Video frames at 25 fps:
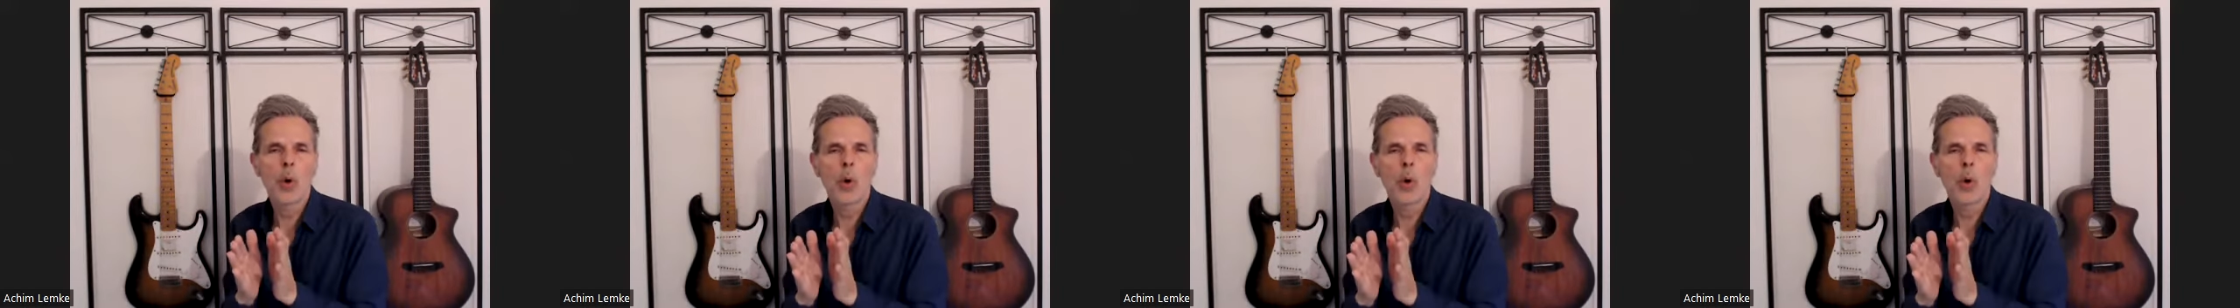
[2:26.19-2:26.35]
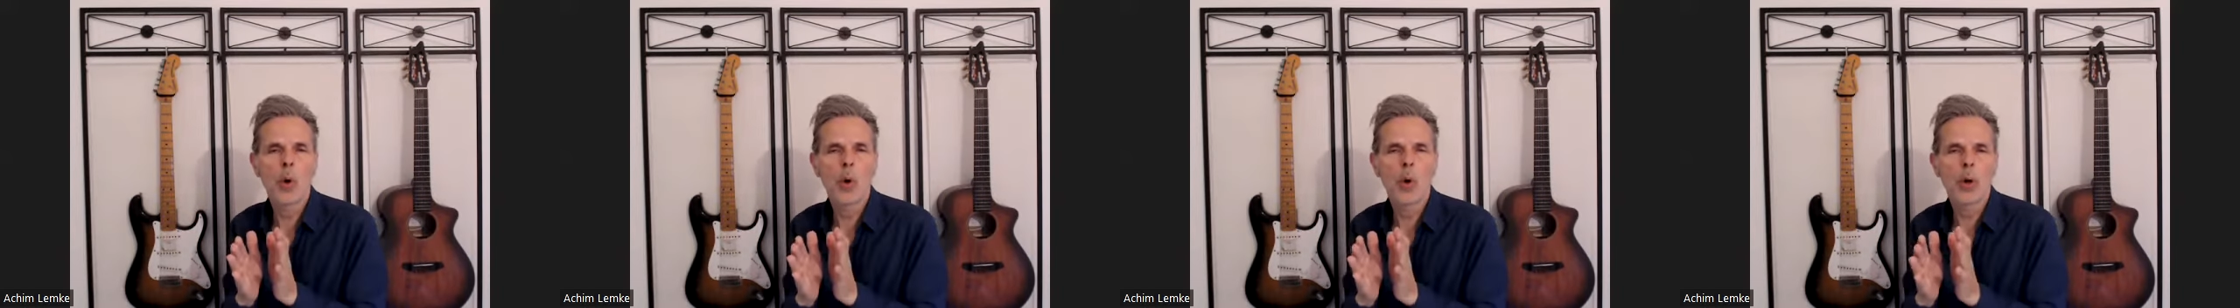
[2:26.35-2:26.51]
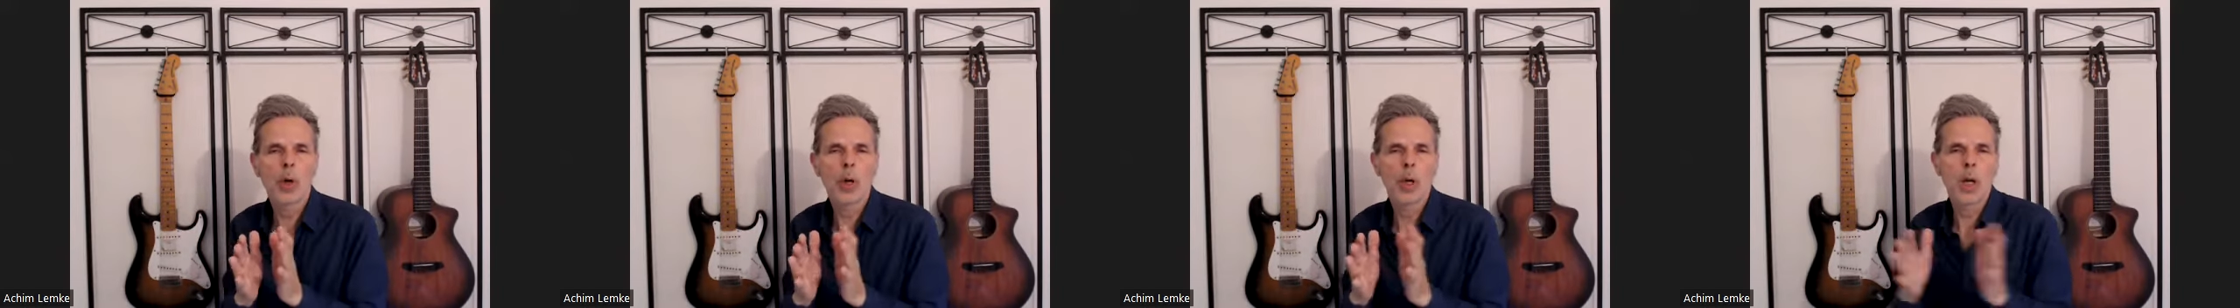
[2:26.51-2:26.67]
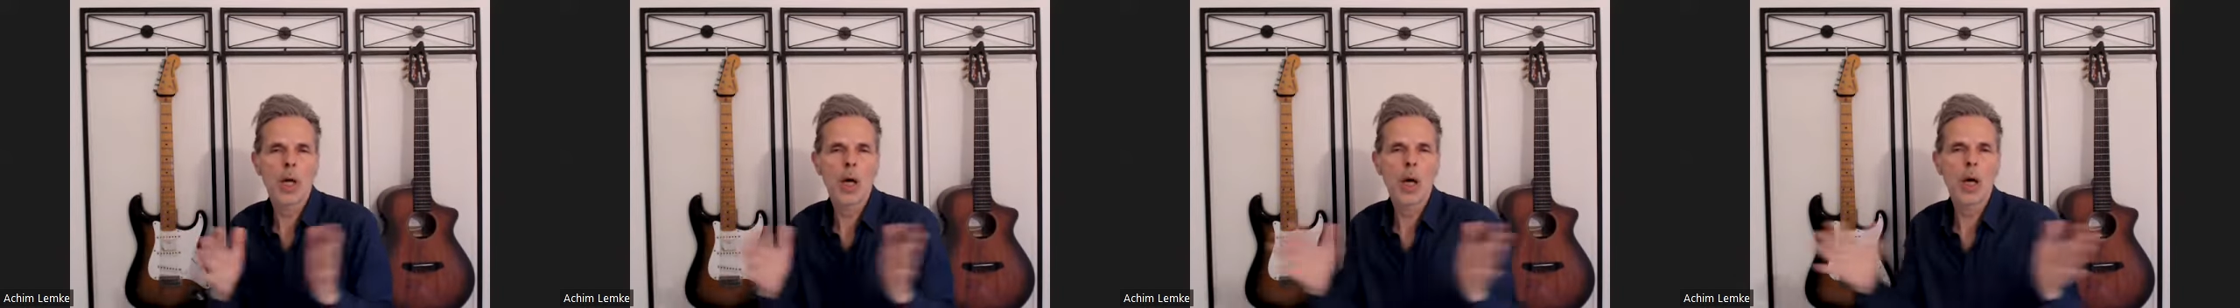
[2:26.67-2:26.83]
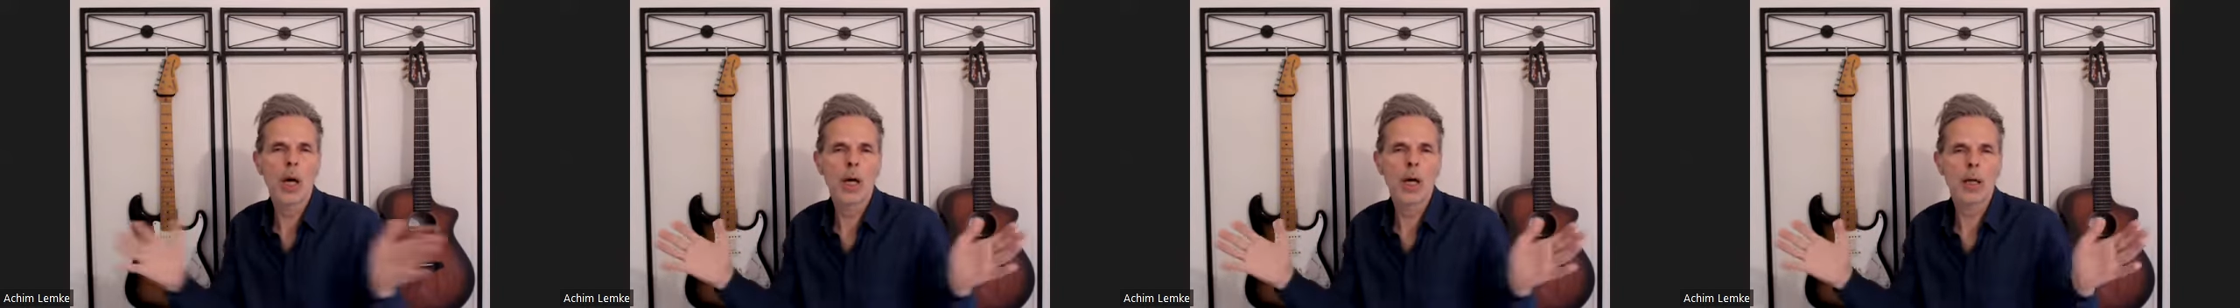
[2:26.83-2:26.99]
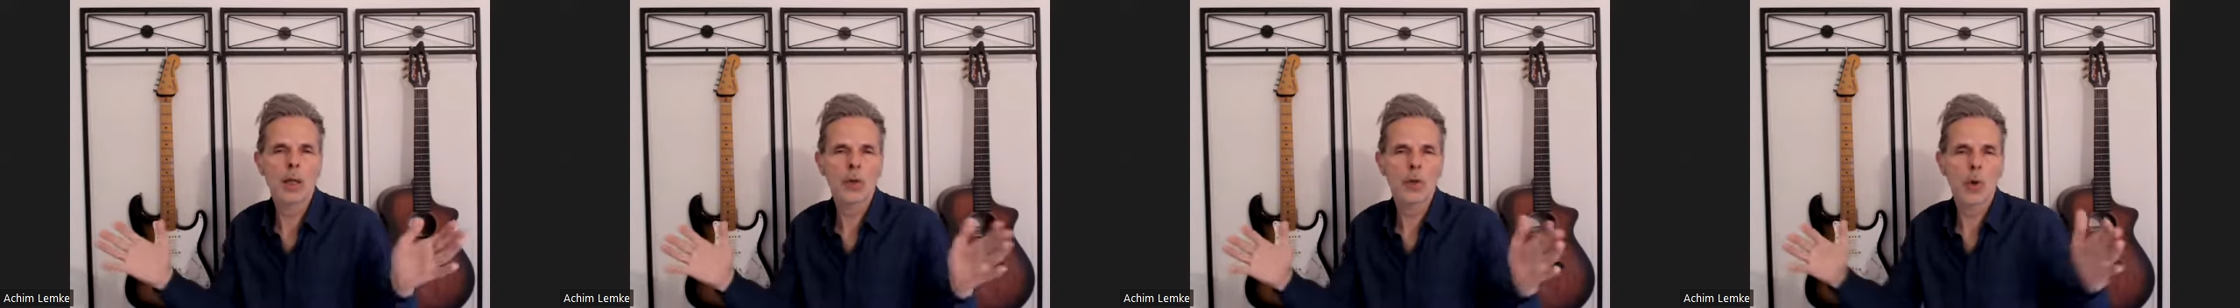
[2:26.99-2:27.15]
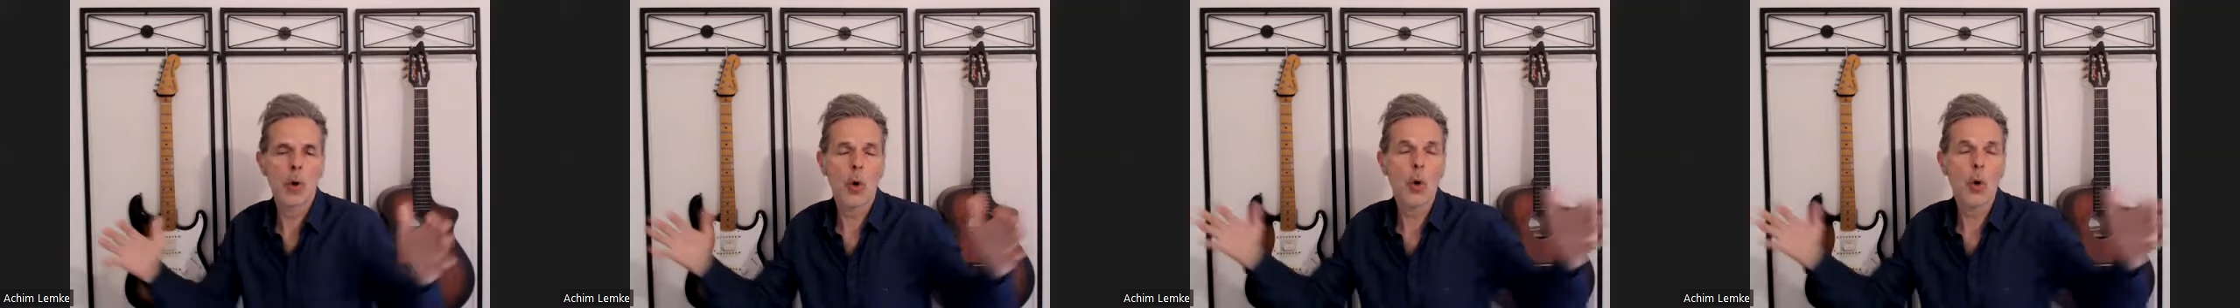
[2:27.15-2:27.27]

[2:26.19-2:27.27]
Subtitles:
or a large